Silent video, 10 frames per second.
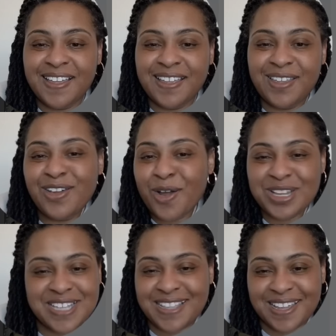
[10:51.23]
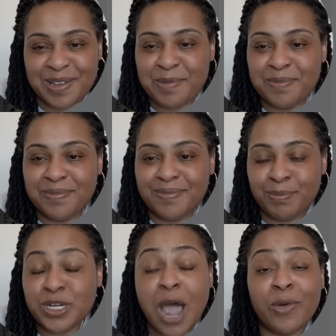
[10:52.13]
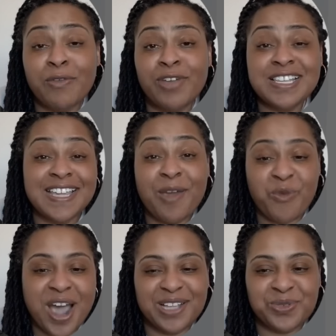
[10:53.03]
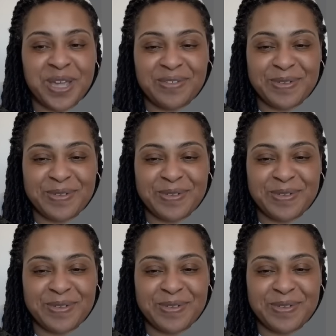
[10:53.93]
you could always take that up. But I would investigate why it's wavy,